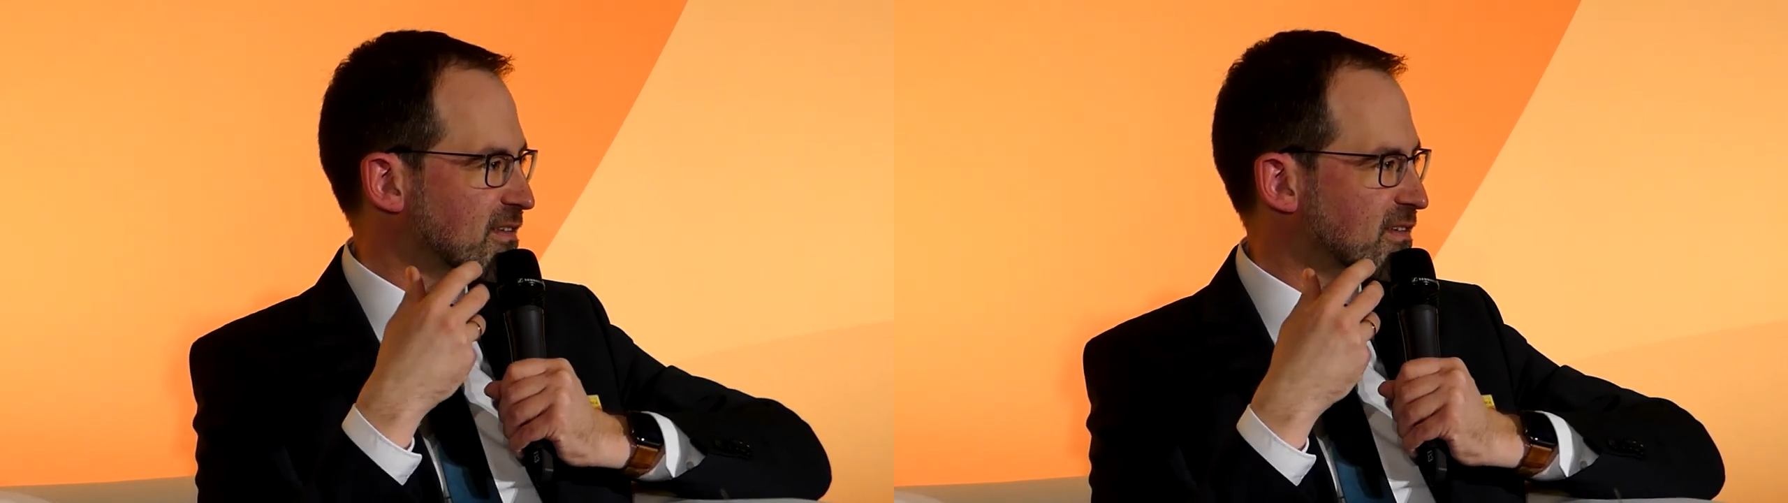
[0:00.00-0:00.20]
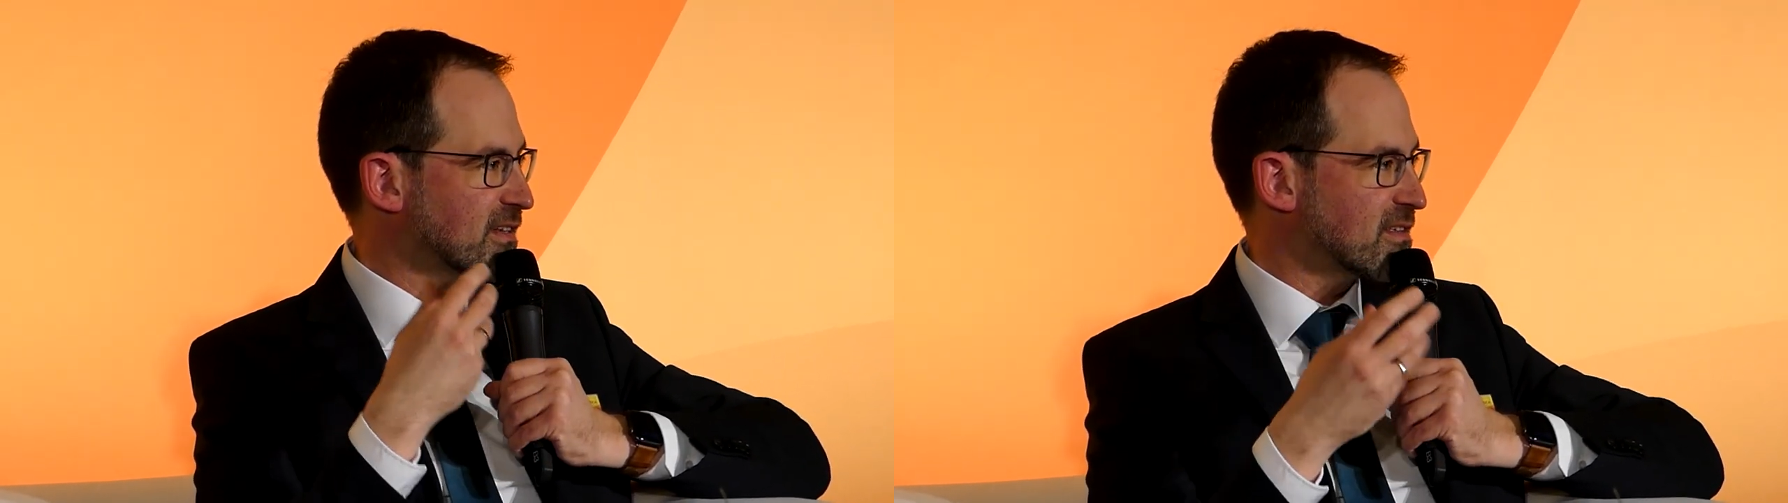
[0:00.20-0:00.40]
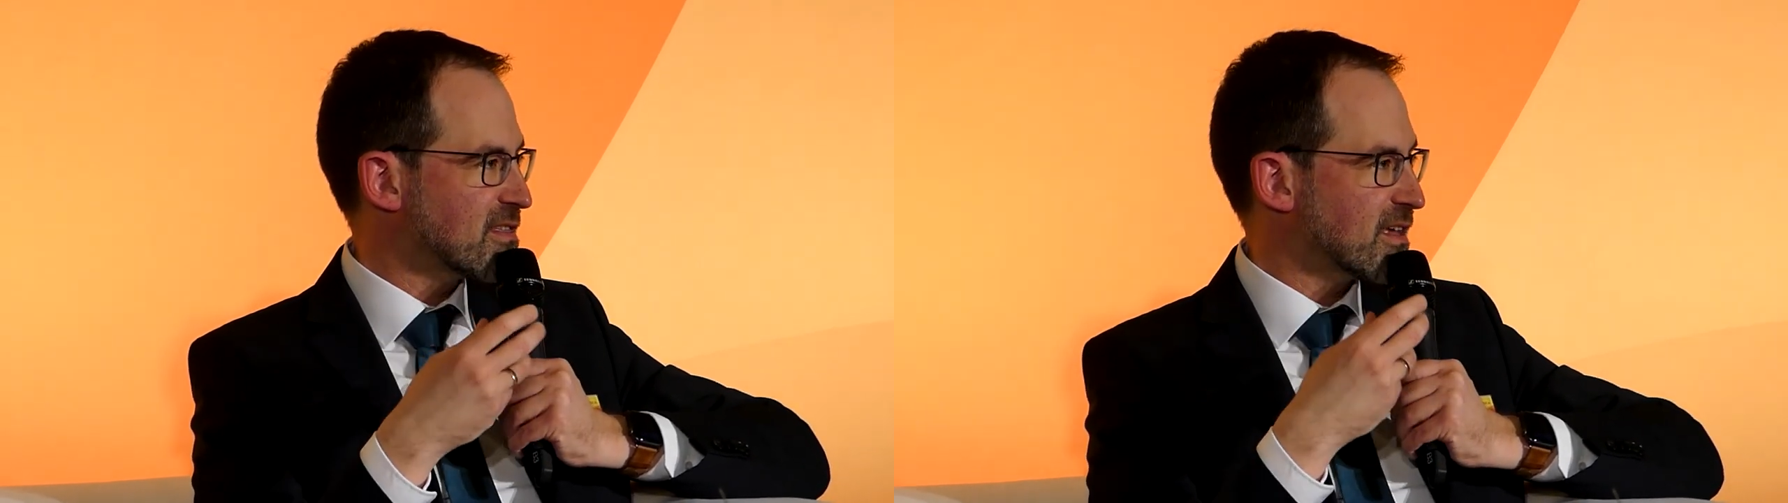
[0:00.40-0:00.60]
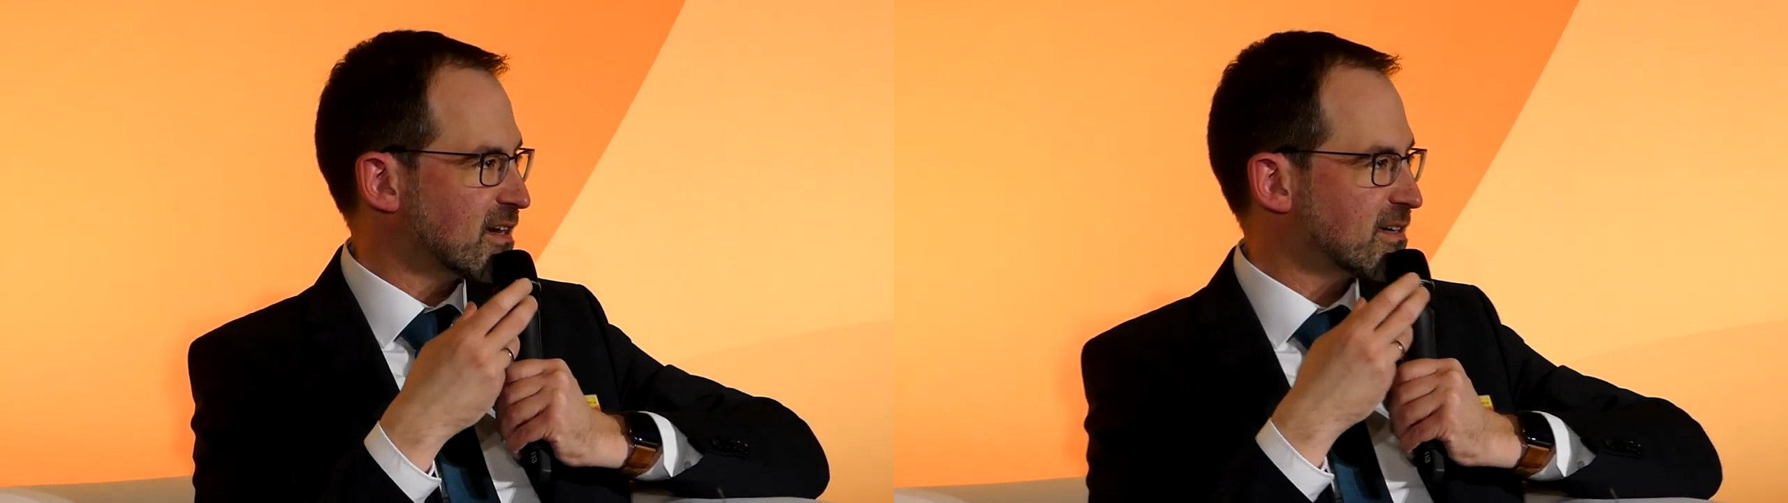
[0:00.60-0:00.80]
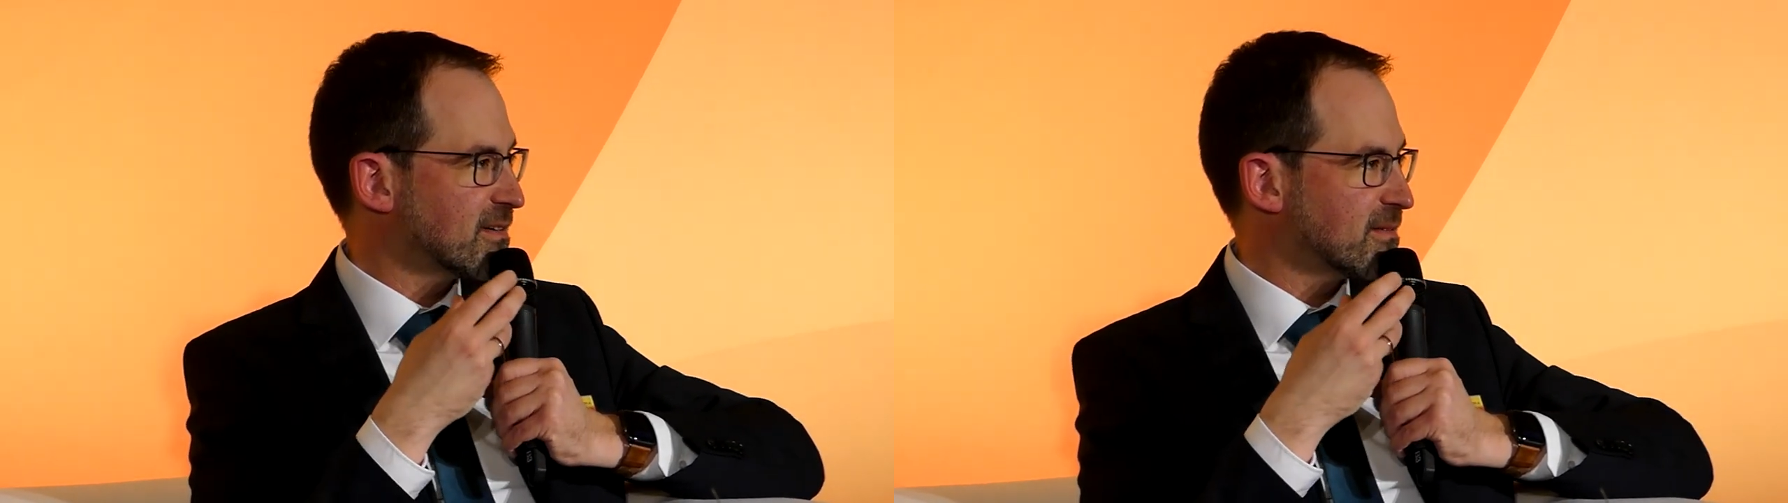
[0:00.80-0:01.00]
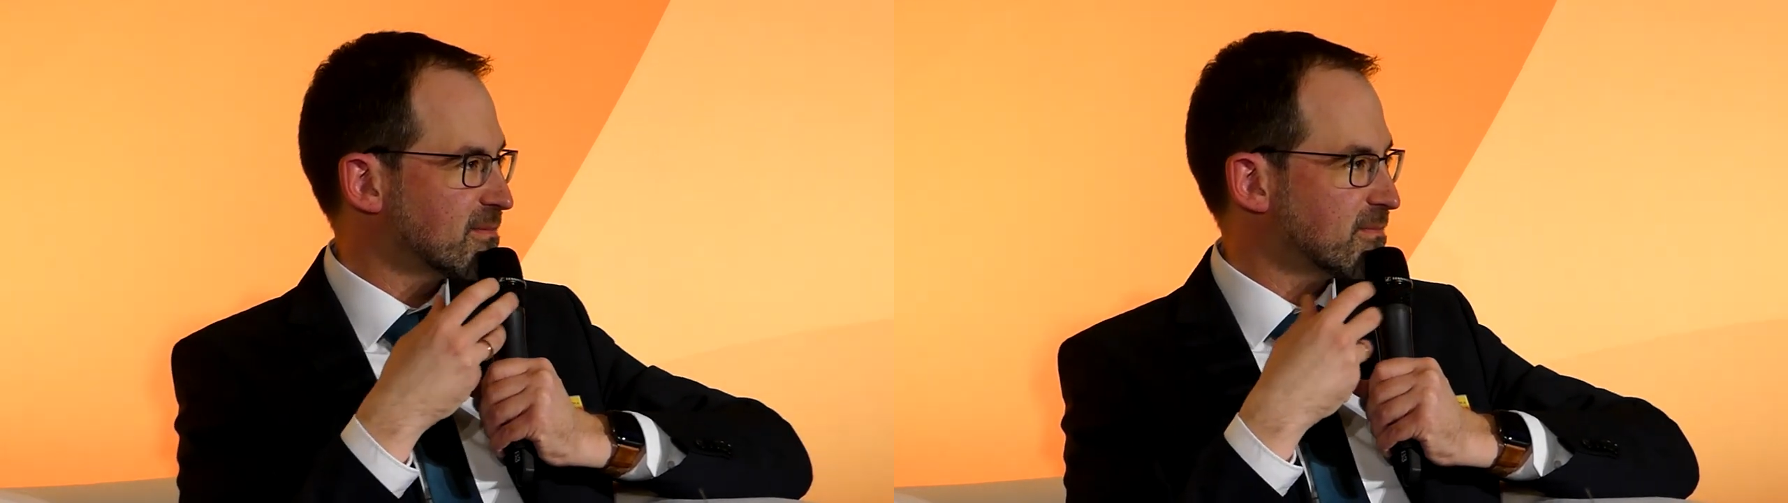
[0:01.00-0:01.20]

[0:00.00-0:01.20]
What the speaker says: still they are,